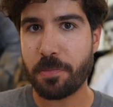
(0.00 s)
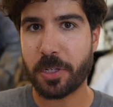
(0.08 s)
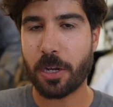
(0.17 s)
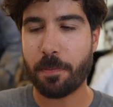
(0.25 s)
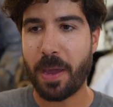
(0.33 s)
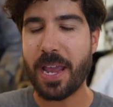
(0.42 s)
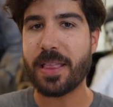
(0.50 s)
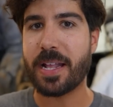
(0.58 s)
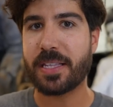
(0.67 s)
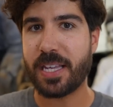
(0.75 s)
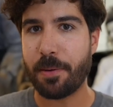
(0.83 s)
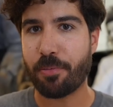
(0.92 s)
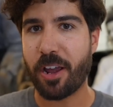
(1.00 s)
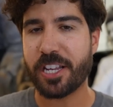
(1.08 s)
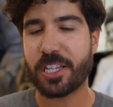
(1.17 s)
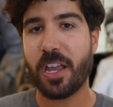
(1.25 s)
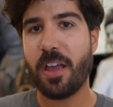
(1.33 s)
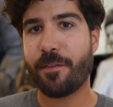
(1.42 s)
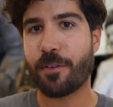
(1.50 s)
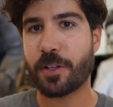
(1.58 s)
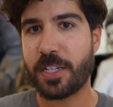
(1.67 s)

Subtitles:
so you're paying that set price for